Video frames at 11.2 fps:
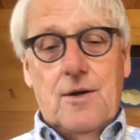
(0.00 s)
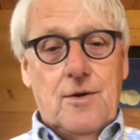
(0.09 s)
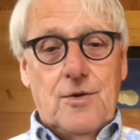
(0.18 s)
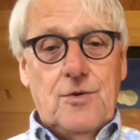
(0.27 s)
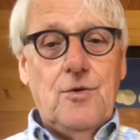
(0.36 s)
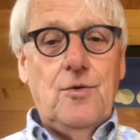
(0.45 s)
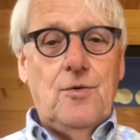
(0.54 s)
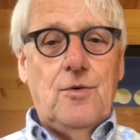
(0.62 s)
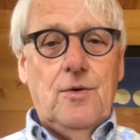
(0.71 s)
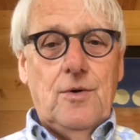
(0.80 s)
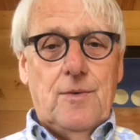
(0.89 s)

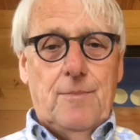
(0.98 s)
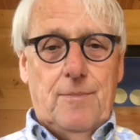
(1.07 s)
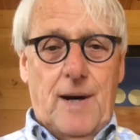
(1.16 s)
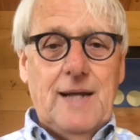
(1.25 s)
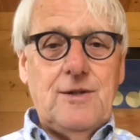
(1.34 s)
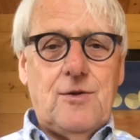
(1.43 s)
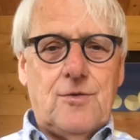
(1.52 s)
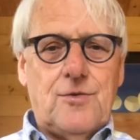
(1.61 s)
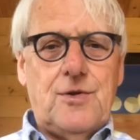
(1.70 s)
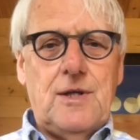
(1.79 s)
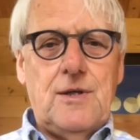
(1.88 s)
You might
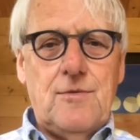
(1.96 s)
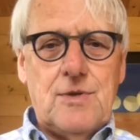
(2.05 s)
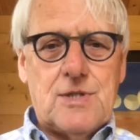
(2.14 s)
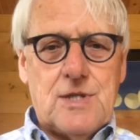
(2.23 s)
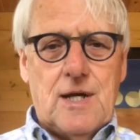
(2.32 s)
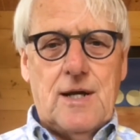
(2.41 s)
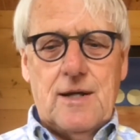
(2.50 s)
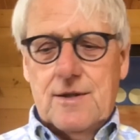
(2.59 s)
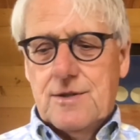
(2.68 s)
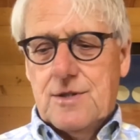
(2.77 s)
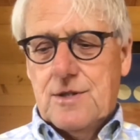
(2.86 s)
continue in
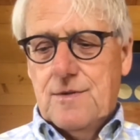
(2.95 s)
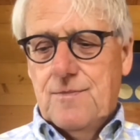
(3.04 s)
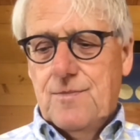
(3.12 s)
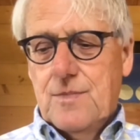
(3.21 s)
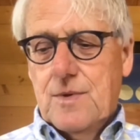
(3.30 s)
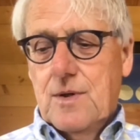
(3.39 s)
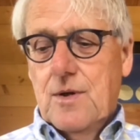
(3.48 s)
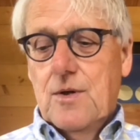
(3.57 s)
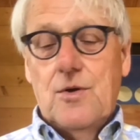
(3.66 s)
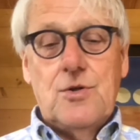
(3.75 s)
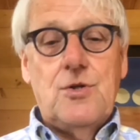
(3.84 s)
science.
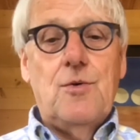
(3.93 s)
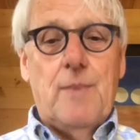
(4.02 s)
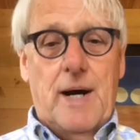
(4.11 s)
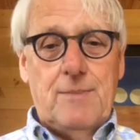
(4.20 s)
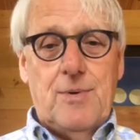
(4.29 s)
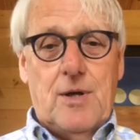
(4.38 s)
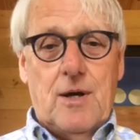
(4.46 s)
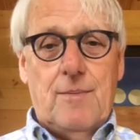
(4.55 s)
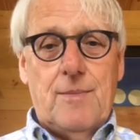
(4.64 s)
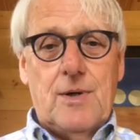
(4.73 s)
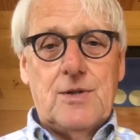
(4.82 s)
You might
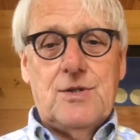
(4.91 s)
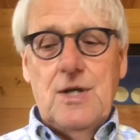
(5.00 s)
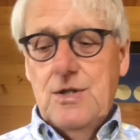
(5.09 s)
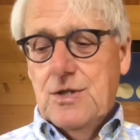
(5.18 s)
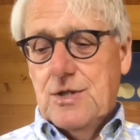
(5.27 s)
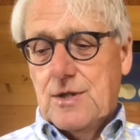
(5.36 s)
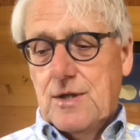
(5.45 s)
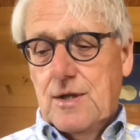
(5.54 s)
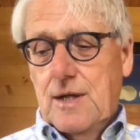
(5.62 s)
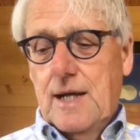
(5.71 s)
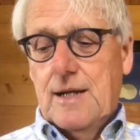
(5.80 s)
become a teacher
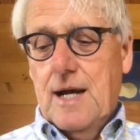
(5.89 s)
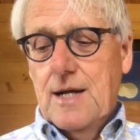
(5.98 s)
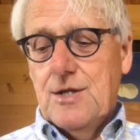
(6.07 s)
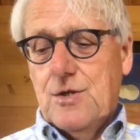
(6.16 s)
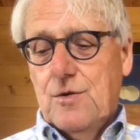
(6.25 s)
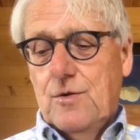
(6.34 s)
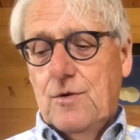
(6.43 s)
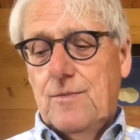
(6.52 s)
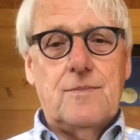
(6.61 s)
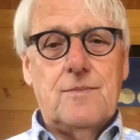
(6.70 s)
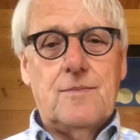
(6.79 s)
at high school.
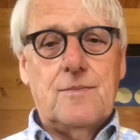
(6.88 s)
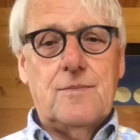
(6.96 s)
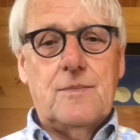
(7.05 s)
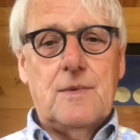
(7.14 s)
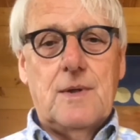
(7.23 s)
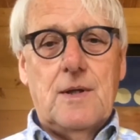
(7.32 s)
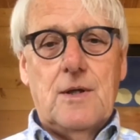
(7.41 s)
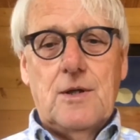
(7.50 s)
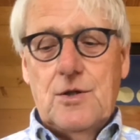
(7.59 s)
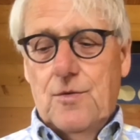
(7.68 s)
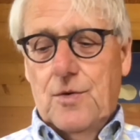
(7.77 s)

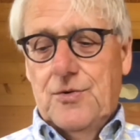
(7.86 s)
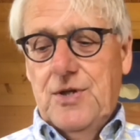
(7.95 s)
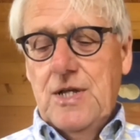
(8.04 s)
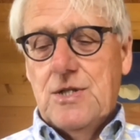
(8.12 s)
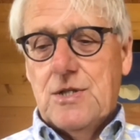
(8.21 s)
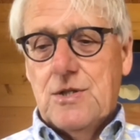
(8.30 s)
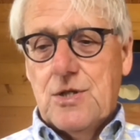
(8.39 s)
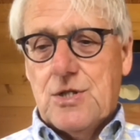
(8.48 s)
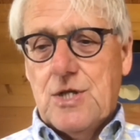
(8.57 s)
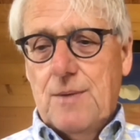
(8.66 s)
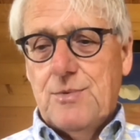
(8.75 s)
You will teach the
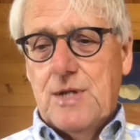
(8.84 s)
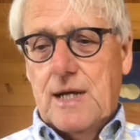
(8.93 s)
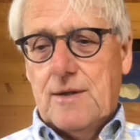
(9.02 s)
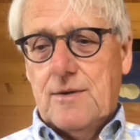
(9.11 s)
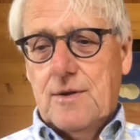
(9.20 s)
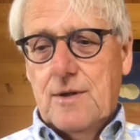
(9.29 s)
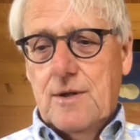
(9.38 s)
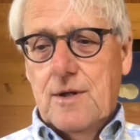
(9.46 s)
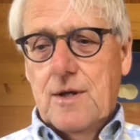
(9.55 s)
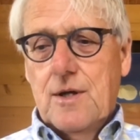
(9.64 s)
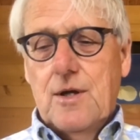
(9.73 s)
subject.
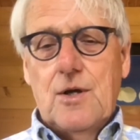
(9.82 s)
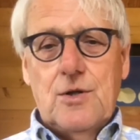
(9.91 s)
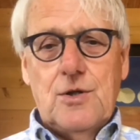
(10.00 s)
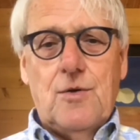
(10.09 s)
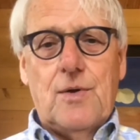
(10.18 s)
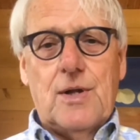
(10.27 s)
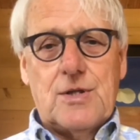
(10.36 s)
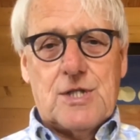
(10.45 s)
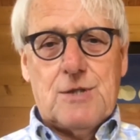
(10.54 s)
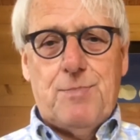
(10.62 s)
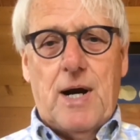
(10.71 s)
You will
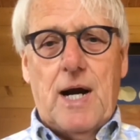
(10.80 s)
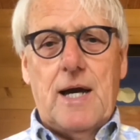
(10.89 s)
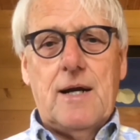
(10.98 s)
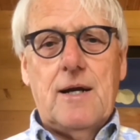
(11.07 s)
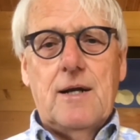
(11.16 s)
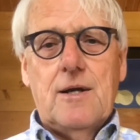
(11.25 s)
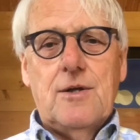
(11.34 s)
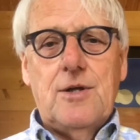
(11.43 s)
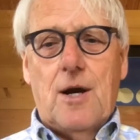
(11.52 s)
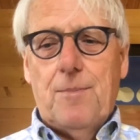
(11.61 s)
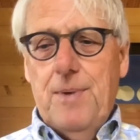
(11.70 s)
inspire
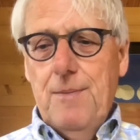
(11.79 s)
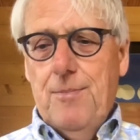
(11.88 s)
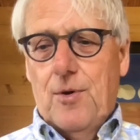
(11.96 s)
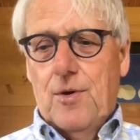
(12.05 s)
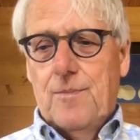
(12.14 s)
young people.